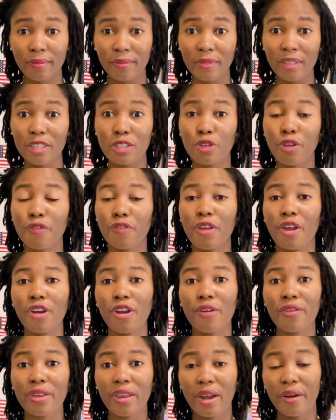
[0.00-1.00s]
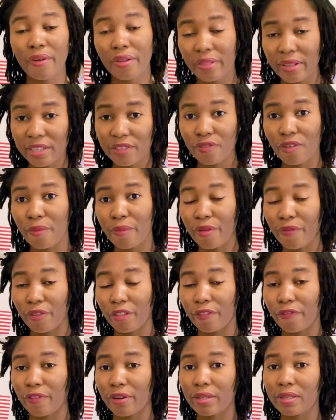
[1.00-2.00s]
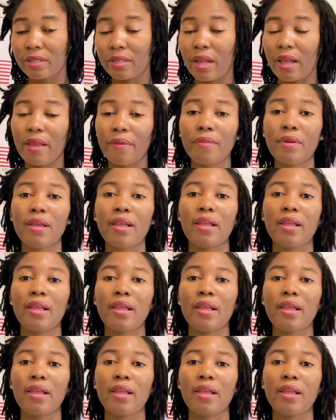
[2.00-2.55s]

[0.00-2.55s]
So if you're now hearing this from me for the first time,